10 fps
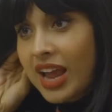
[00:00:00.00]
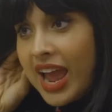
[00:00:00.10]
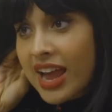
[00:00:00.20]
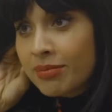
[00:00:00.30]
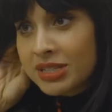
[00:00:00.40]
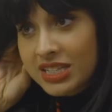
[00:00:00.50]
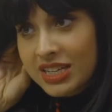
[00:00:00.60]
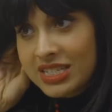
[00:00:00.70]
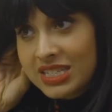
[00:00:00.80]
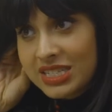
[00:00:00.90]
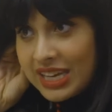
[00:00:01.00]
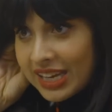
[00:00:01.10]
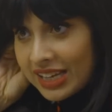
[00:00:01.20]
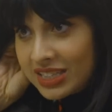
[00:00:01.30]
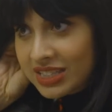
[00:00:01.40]
I'm a size
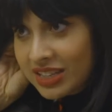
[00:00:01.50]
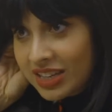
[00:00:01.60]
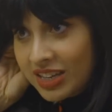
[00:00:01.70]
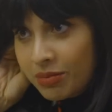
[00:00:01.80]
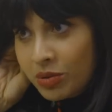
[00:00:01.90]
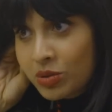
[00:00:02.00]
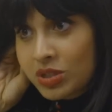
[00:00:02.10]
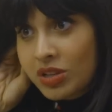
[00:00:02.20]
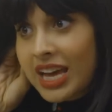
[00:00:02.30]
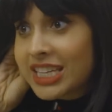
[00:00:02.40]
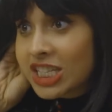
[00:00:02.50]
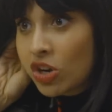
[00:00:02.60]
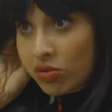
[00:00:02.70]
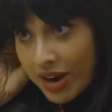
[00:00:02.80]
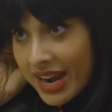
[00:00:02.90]
6, but also that's
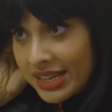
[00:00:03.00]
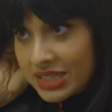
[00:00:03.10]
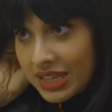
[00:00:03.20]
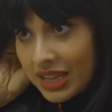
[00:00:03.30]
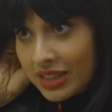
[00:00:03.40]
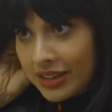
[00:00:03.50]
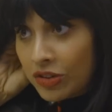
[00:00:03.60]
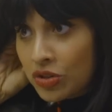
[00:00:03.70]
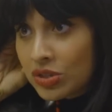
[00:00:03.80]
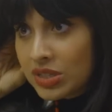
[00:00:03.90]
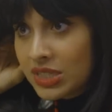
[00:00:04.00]
crazy that you just